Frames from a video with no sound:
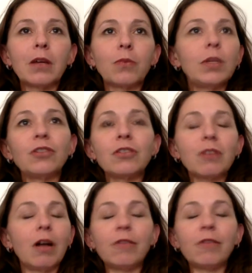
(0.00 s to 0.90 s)
We just
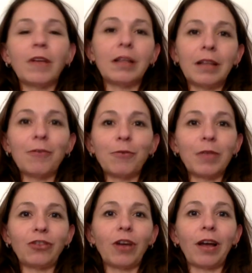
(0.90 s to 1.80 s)
all fell in love
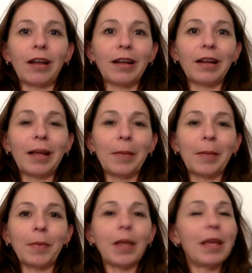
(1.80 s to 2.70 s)
with John.
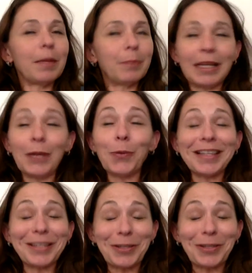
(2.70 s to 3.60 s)
But he
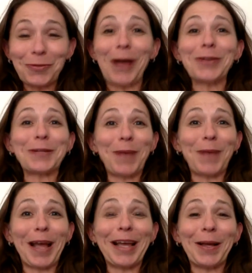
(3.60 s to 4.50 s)
was surrounded
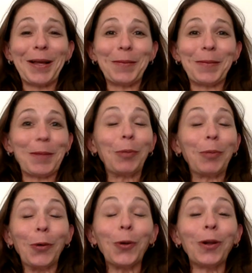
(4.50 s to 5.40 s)
by a
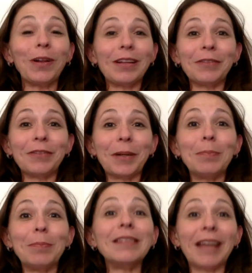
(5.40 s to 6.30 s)
pool of
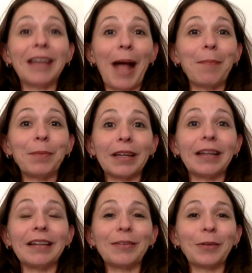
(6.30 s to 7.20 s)
amazing
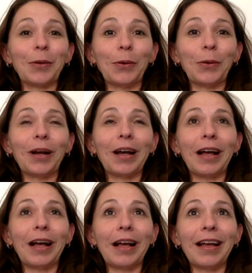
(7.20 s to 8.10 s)
applicants, so
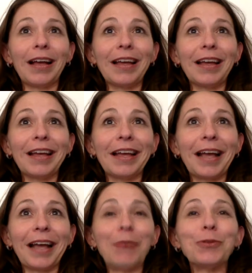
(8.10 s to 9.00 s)

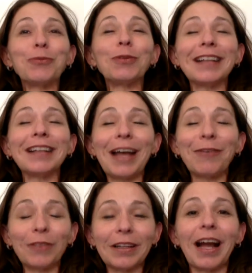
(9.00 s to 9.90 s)
I was really
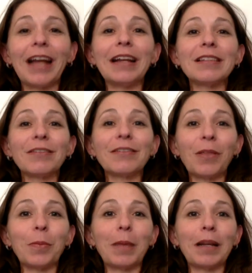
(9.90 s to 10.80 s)
glad for the guidance of
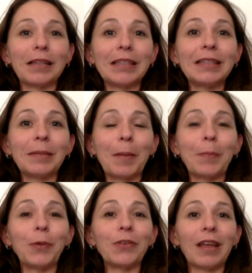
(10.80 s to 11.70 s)
other Medelita
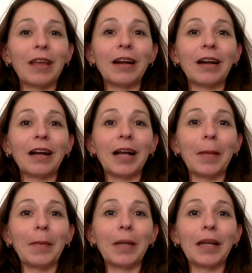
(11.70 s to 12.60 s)
members there
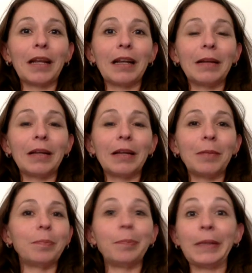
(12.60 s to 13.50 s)

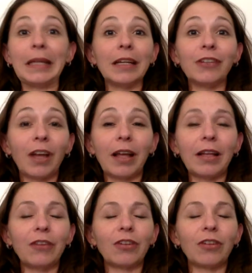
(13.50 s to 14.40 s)
in being a
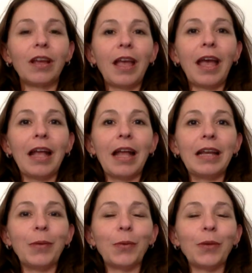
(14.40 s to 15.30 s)
judge, and
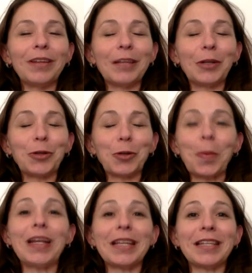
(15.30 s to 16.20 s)
it was a
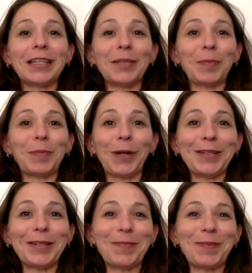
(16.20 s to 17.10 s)
tremendous
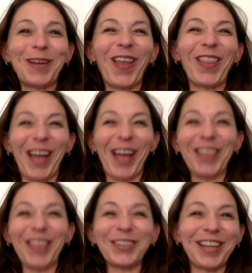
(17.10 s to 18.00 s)
experience to be on the
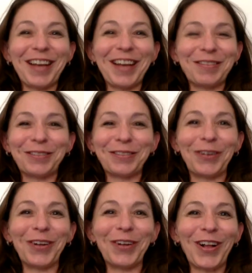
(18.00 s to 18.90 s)
other side of the
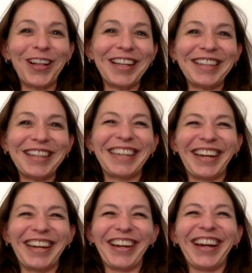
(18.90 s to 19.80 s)
phone call and to
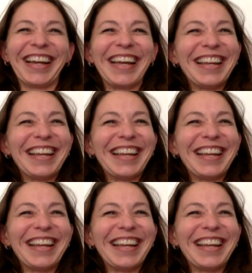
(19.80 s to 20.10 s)
hear